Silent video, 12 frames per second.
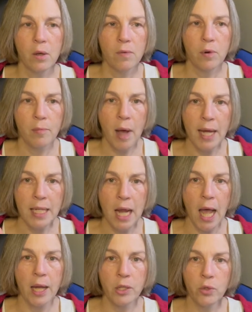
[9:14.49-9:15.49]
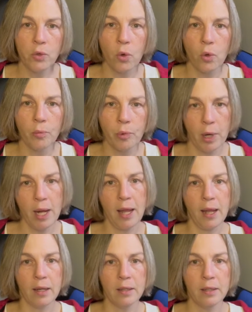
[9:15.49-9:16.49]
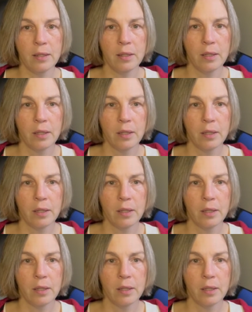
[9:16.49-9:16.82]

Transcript: for my 9-year-old brain